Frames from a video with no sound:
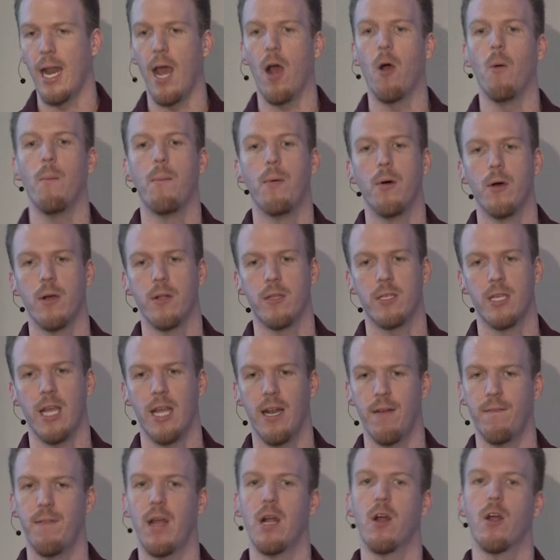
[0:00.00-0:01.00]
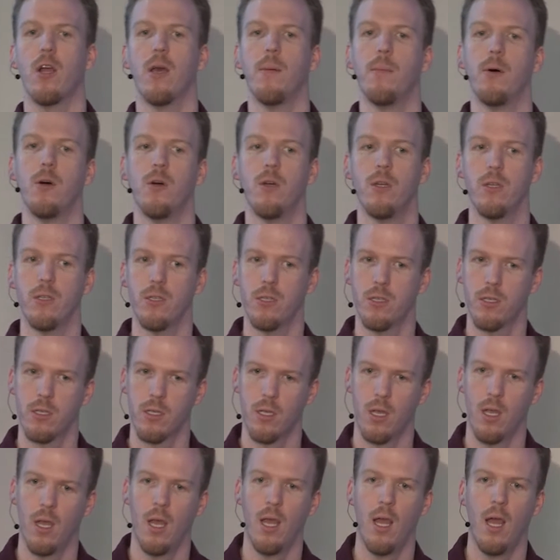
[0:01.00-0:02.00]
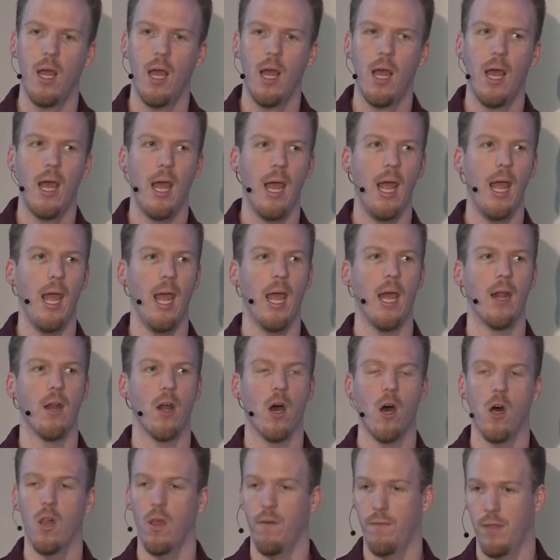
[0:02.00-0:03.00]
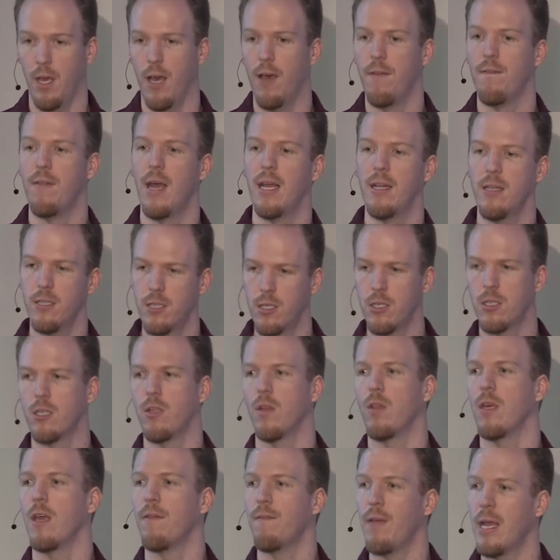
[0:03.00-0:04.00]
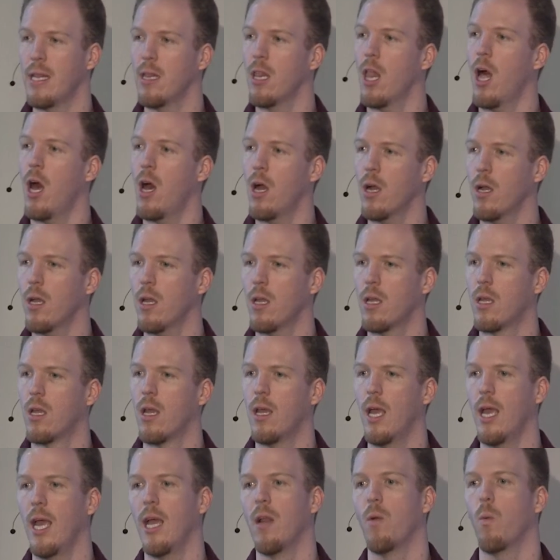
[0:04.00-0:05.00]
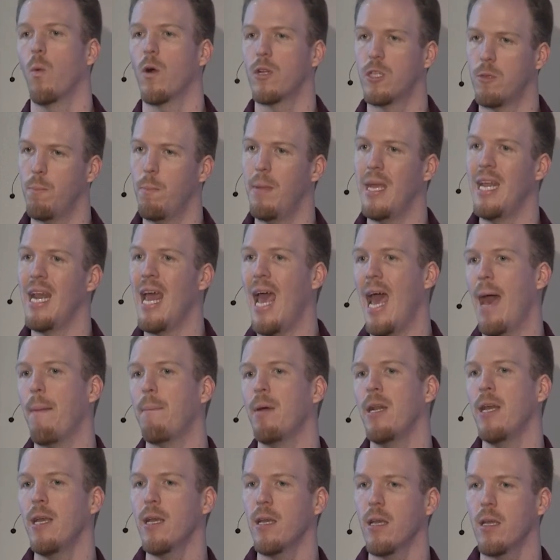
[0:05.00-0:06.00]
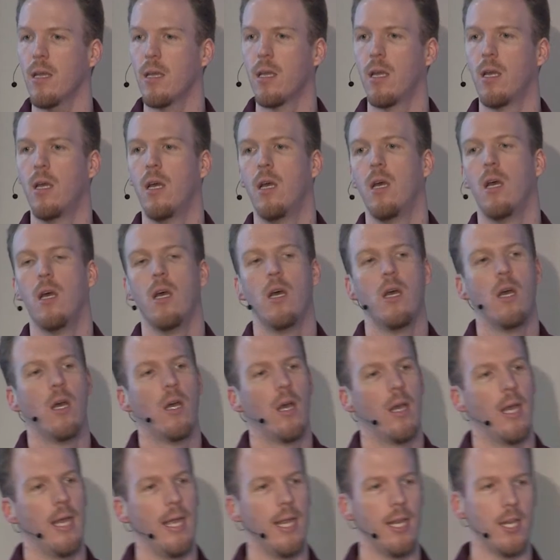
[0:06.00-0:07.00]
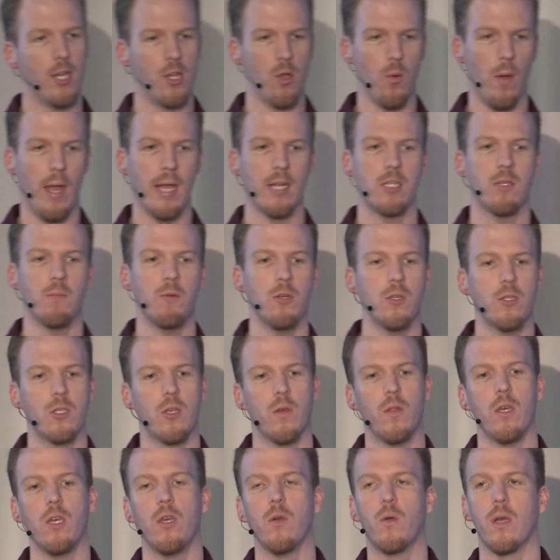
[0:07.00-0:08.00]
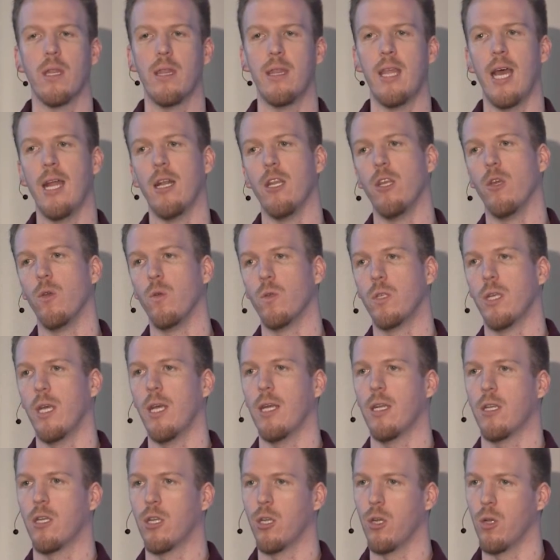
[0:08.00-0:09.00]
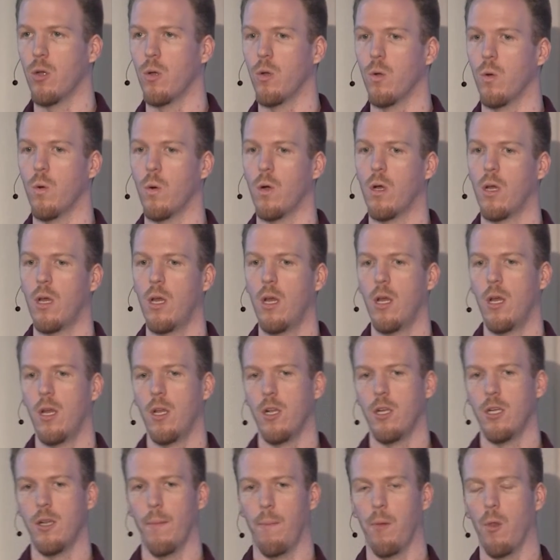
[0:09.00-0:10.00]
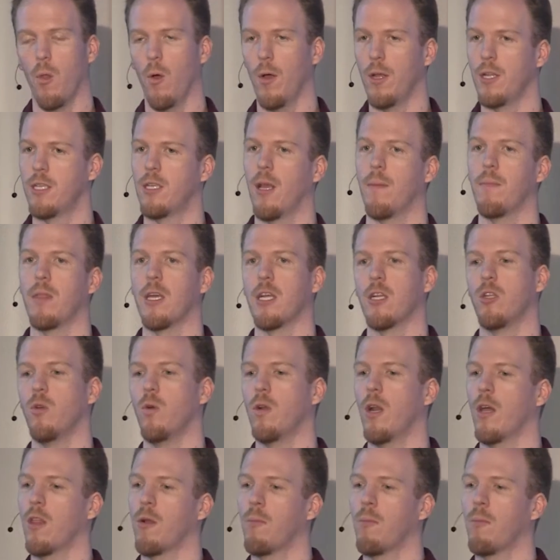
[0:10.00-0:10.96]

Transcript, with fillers: outputs and variables and all of the events, so the event log and what's been happening into Ansible so that you can then use it to deploy something to another